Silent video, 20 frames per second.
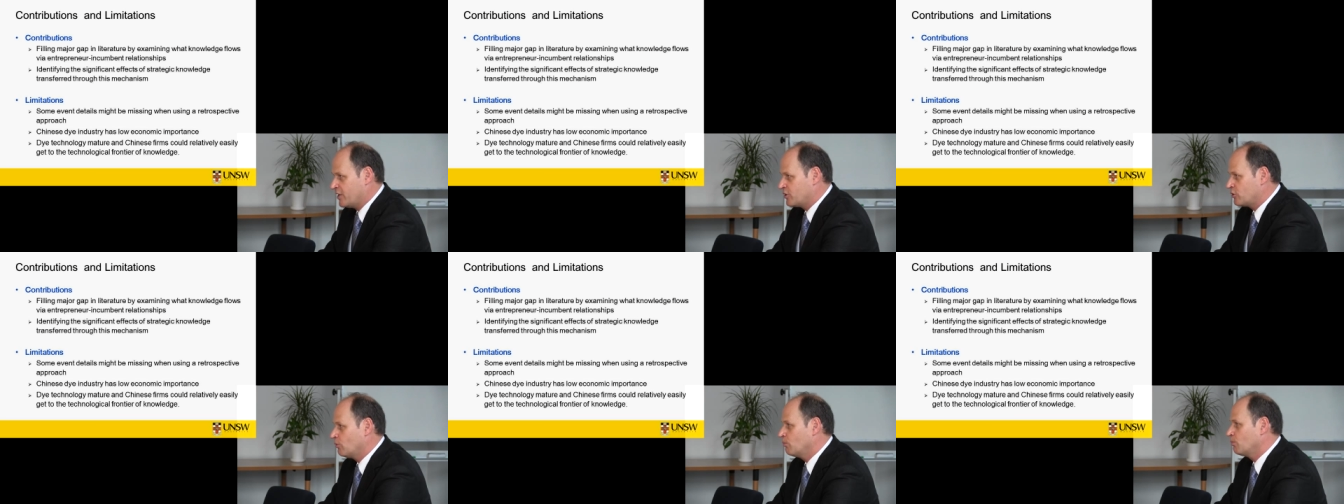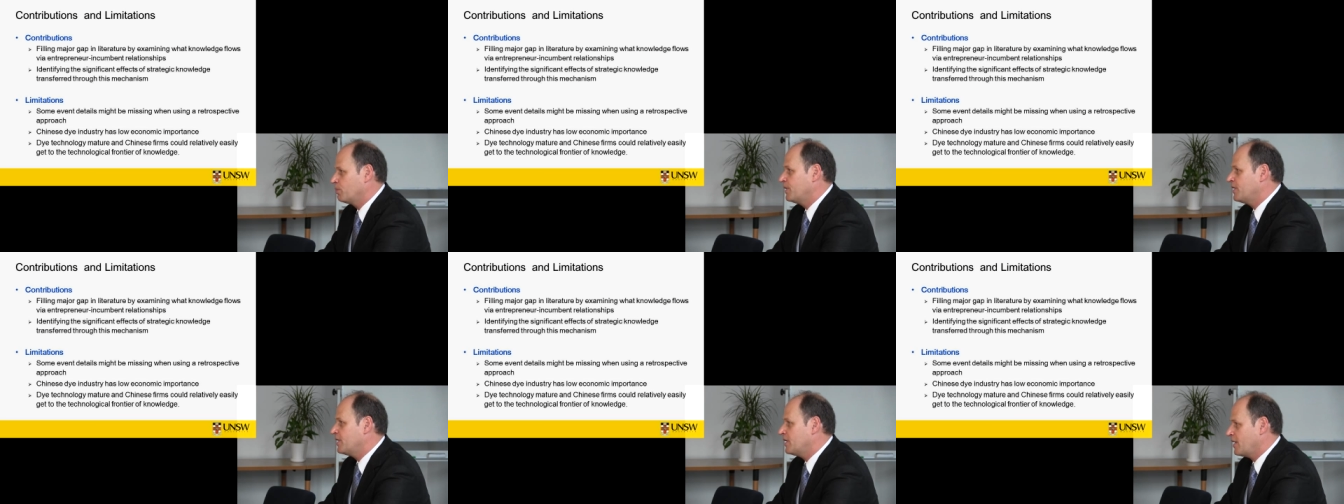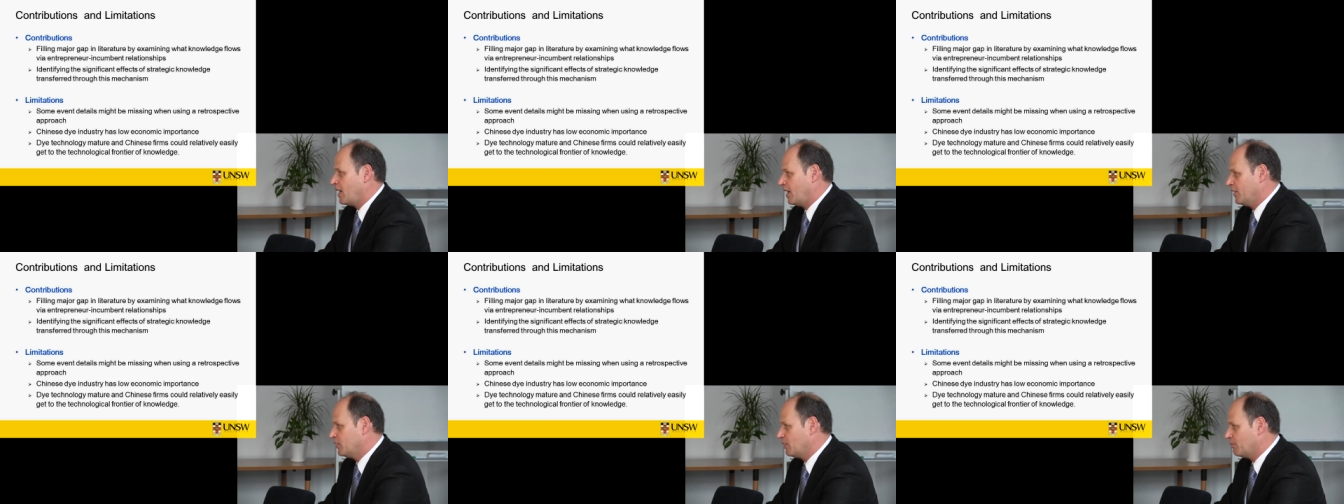I
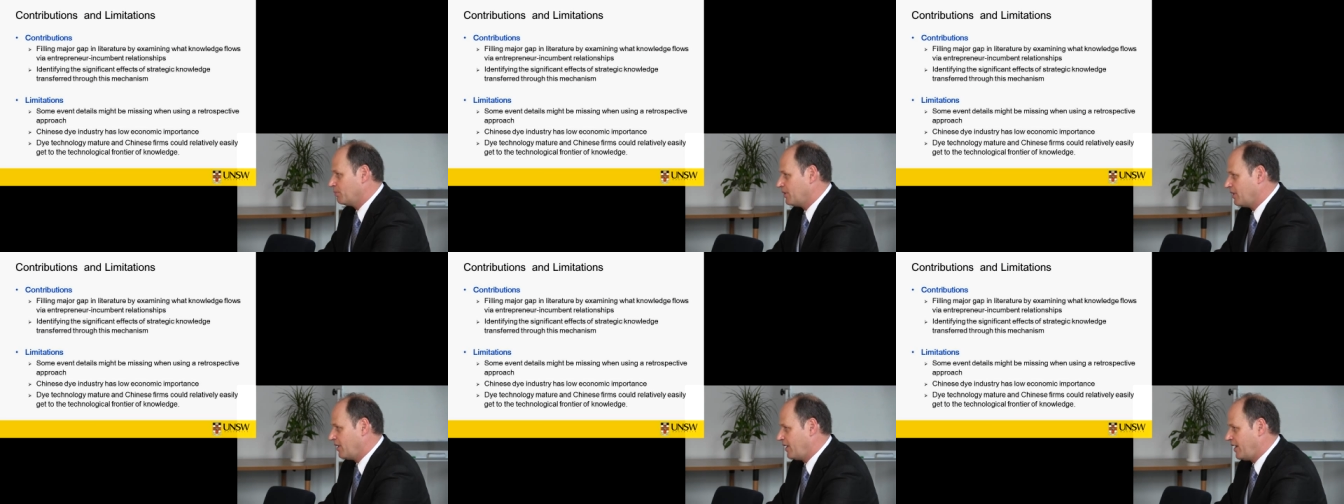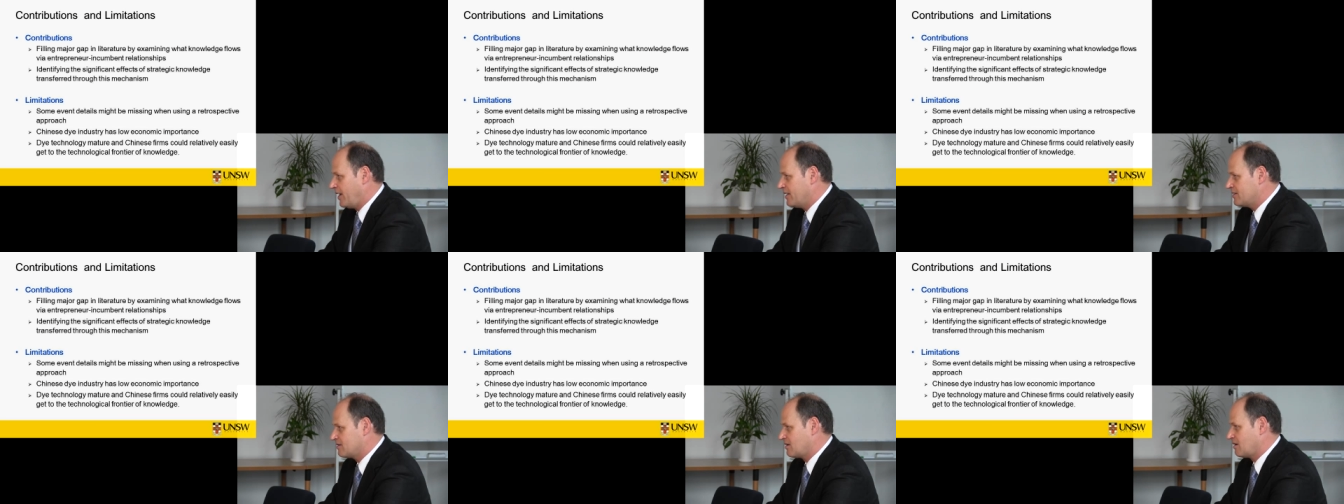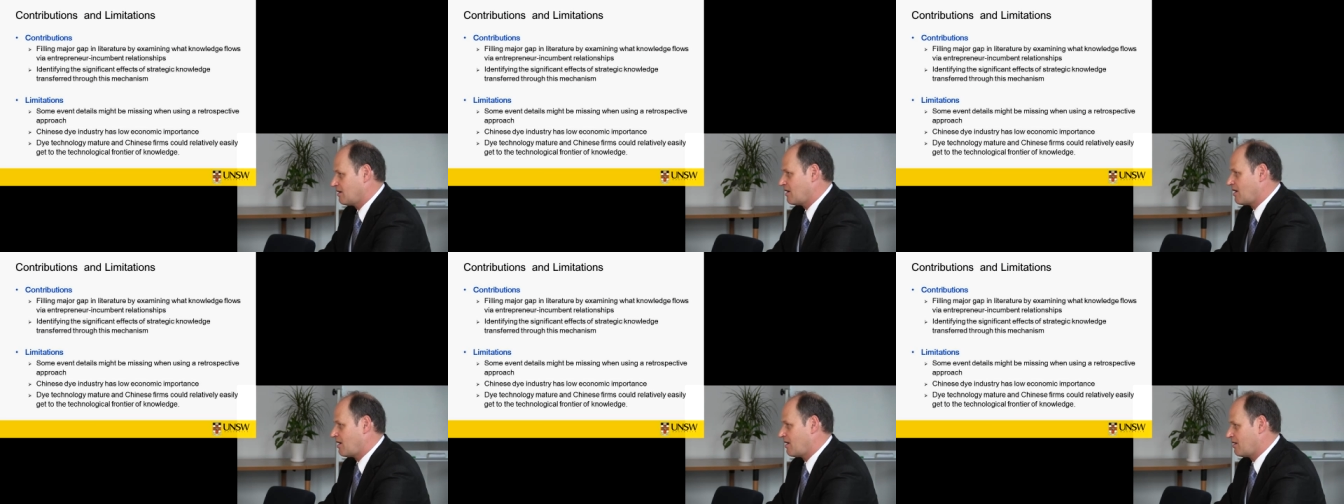completely
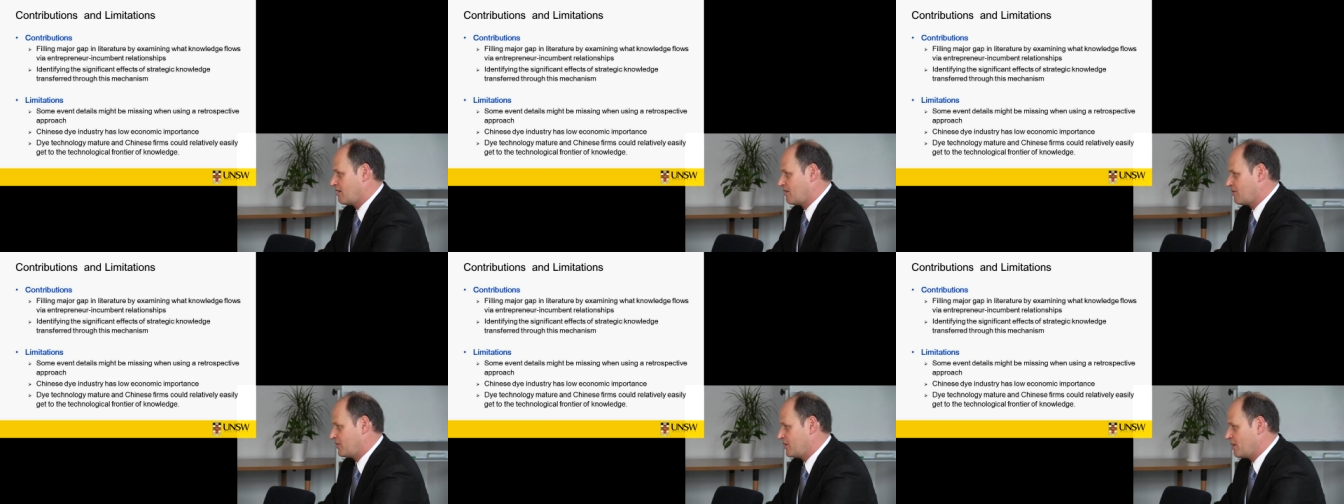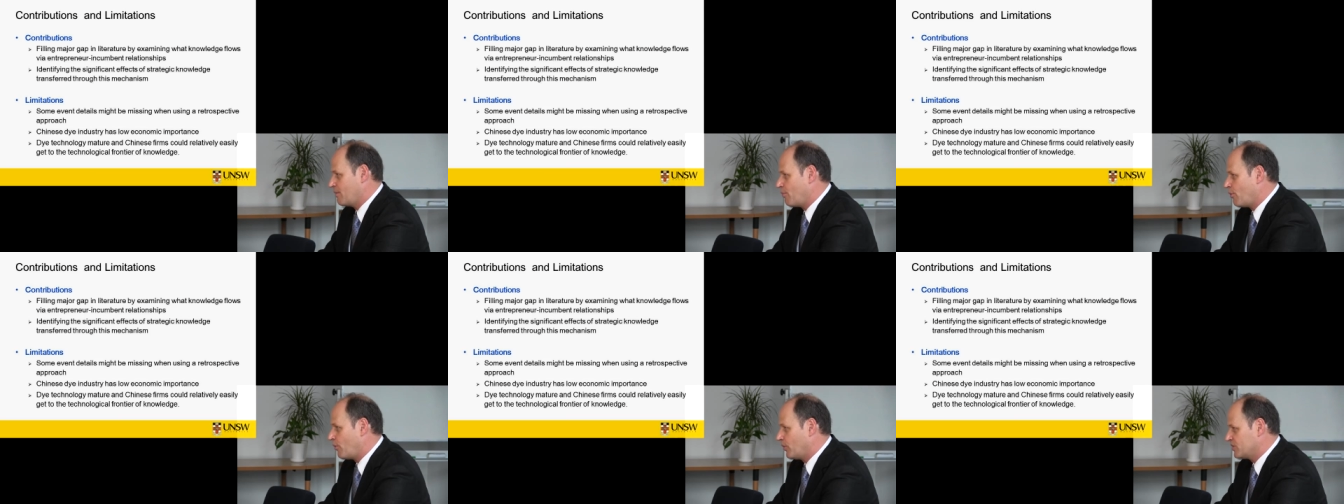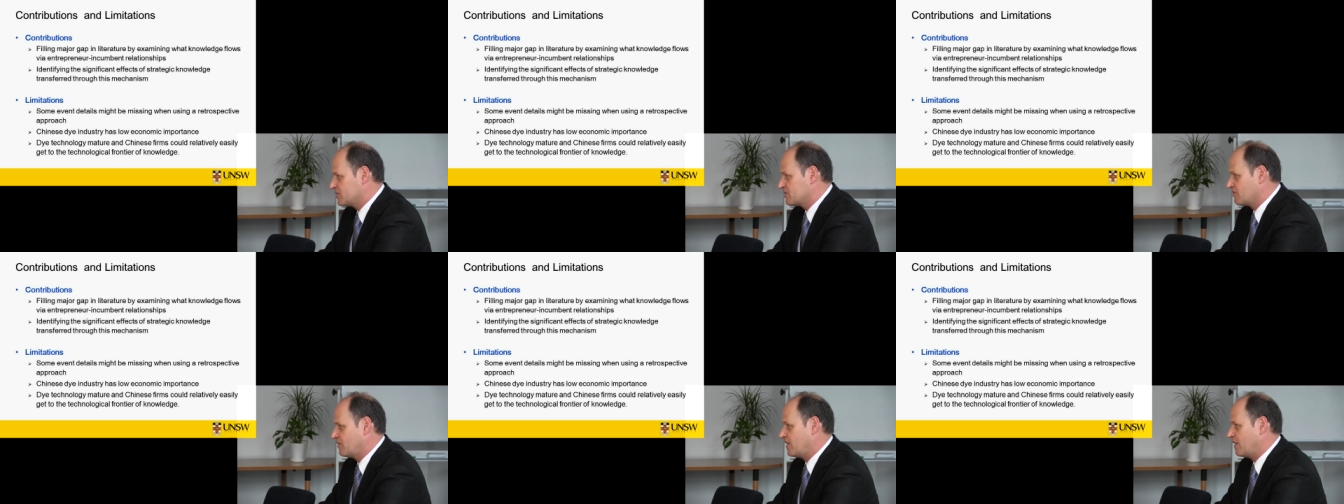underplayed the
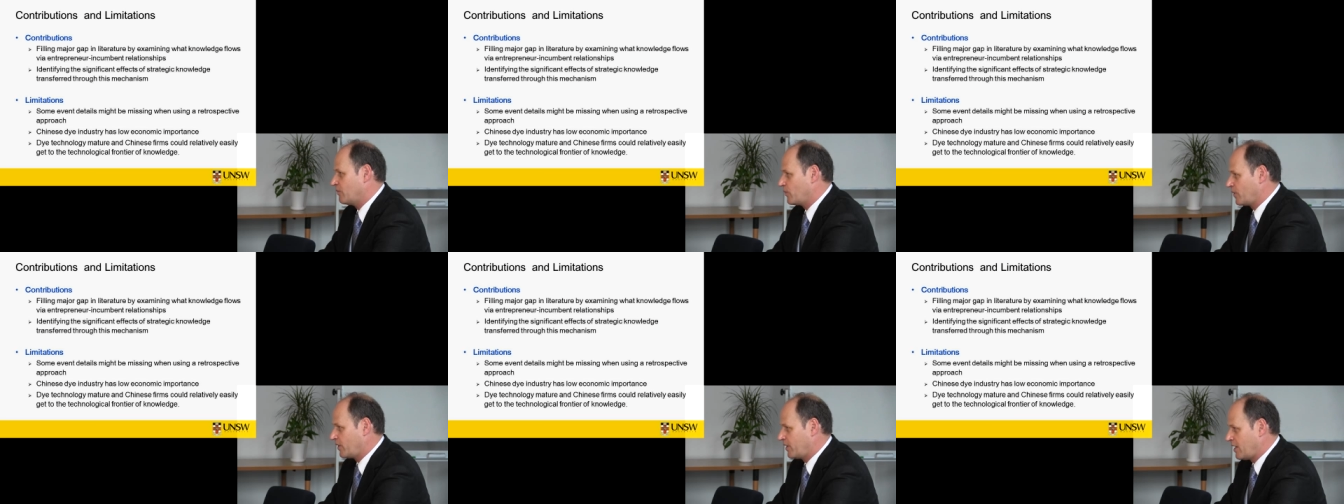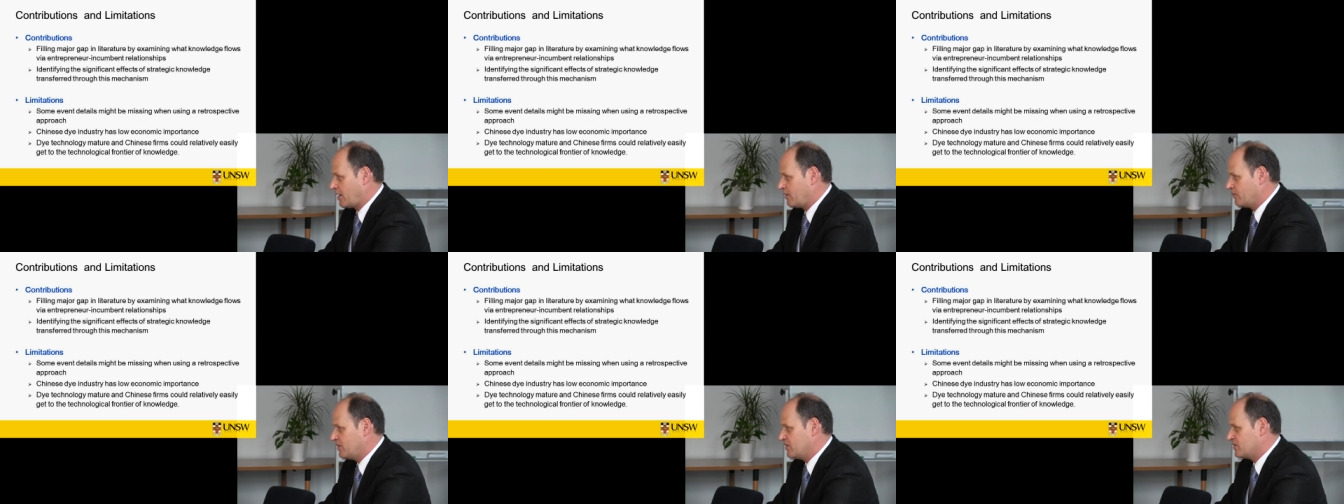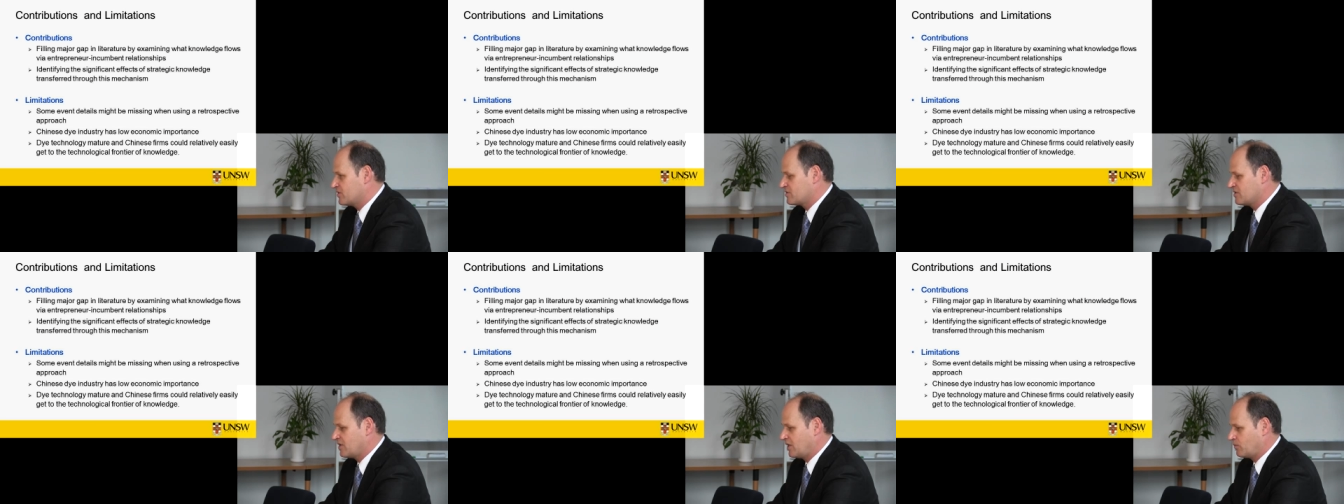importance of the network and how
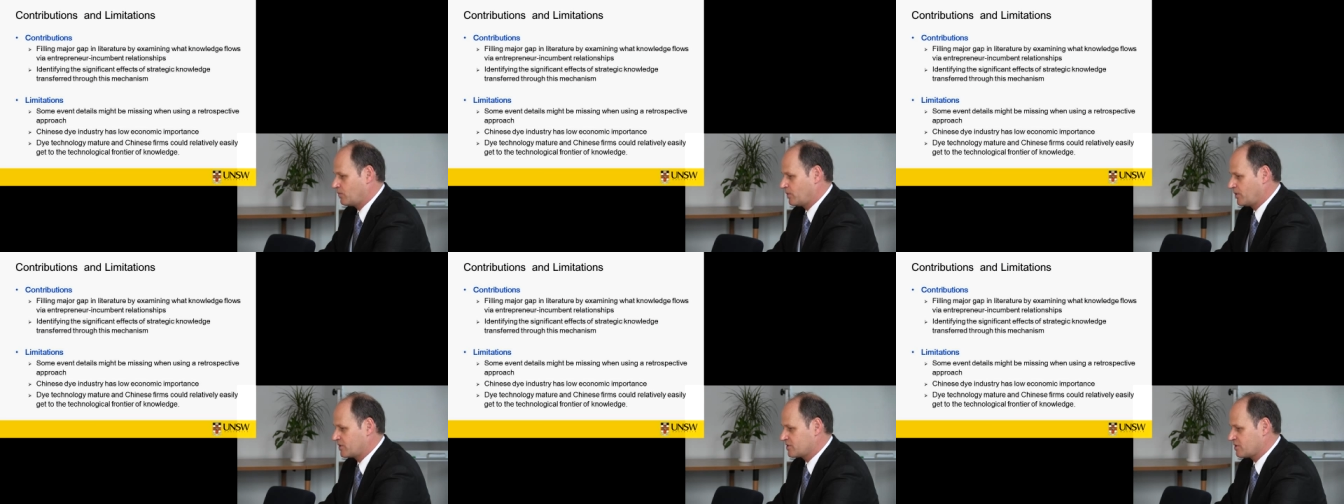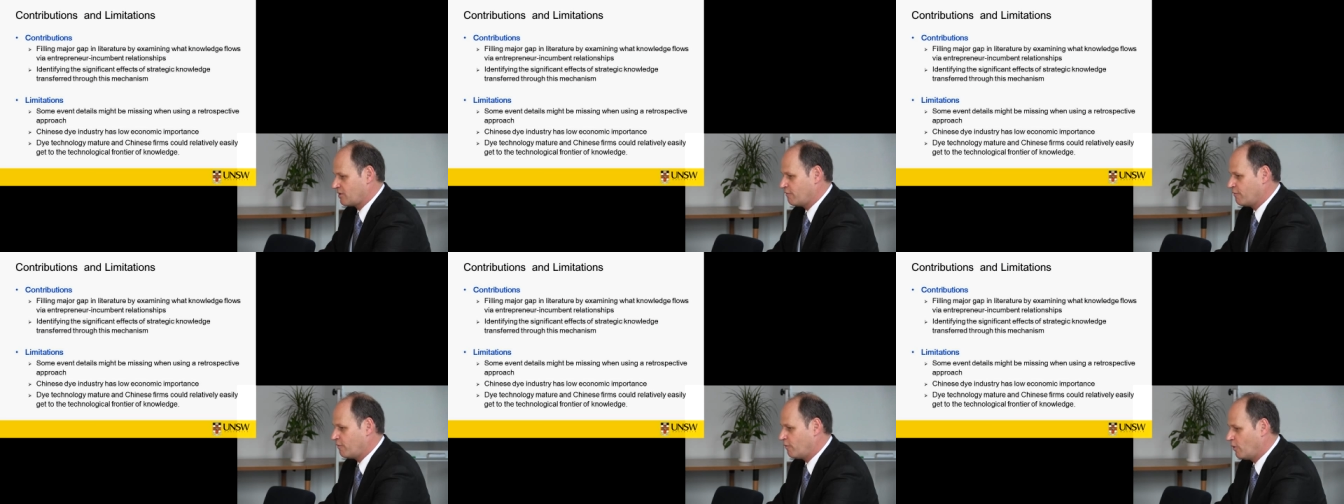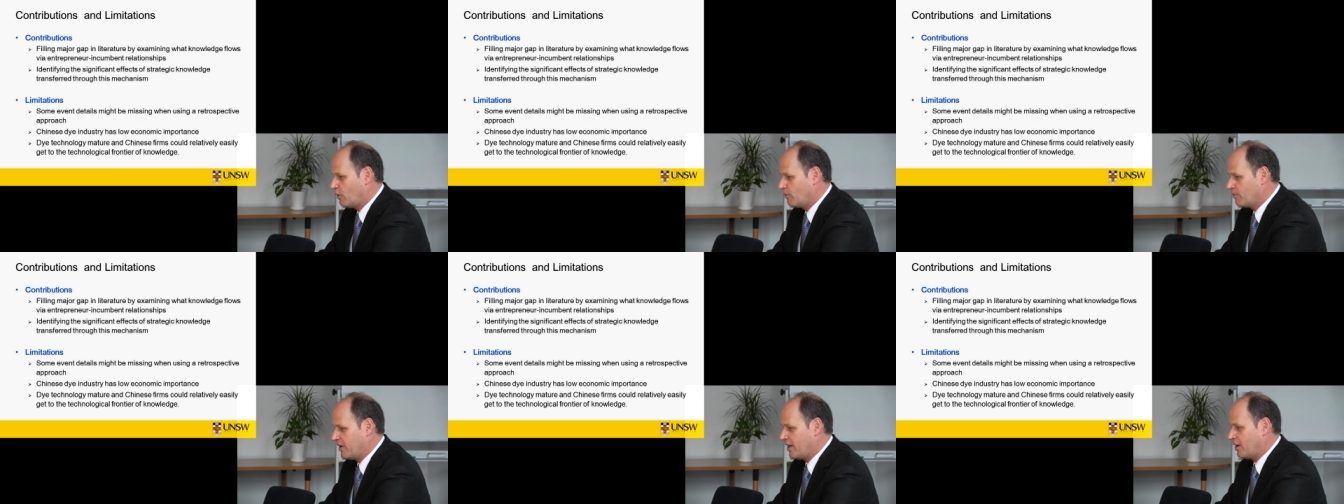these networks are
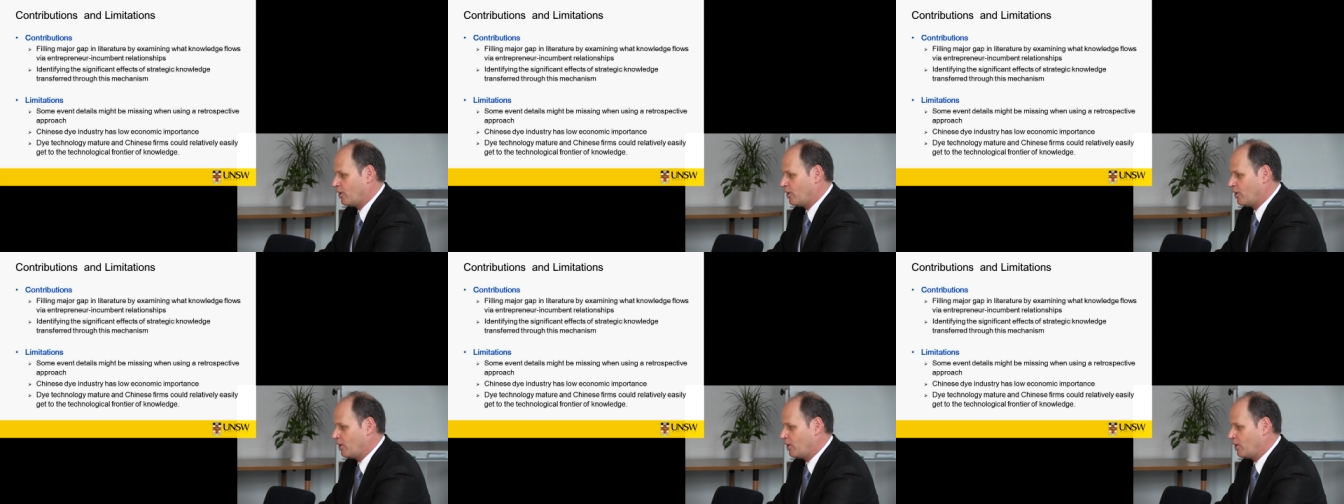formed.